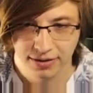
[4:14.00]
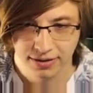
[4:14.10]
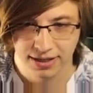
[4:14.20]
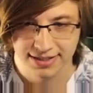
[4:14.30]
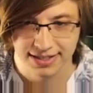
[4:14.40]

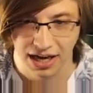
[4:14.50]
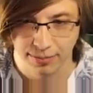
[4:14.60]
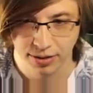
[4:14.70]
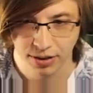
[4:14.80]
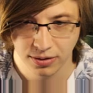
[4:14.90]
Like
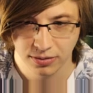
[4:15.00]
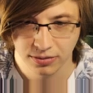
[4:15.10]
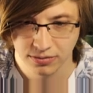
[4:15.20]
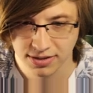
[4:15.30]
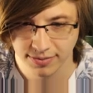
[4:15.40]
Diablo,
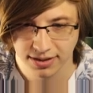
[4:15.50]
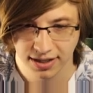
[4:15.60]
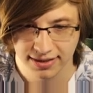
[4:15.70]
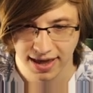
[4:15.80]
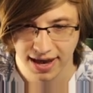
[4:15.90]
something
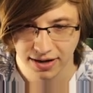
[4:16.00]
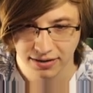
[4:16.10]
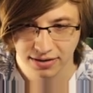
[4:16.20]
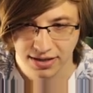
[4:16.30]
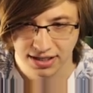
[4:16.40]
like that.
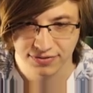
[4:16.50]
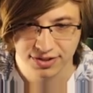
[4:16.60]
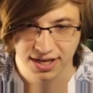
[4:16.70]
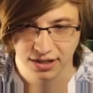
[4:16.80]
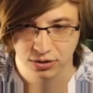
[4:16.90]
Because if
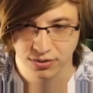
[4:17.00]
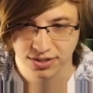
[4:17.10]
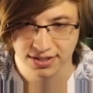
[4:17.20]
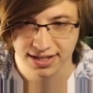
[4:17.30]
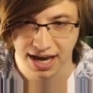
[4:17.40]
it's like close
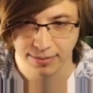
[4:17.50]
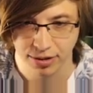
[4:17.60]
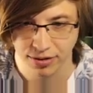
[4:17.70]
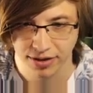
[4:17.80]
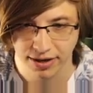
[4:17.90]
to
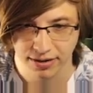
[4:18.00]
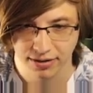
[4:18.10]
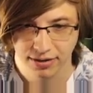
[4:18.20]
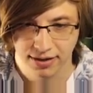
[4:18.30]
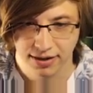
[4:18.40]
Diablo,
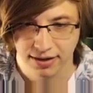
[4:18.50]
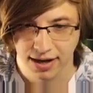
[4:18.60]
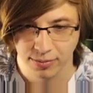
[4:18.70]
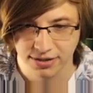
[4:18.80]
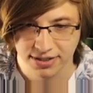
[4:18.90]
then
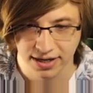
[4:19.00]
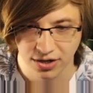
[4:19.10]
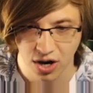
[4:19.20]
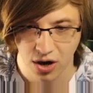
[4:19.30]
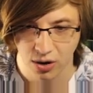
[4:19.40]
I would say
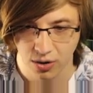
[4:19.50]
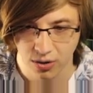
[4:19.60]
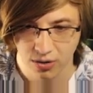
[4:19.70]
no.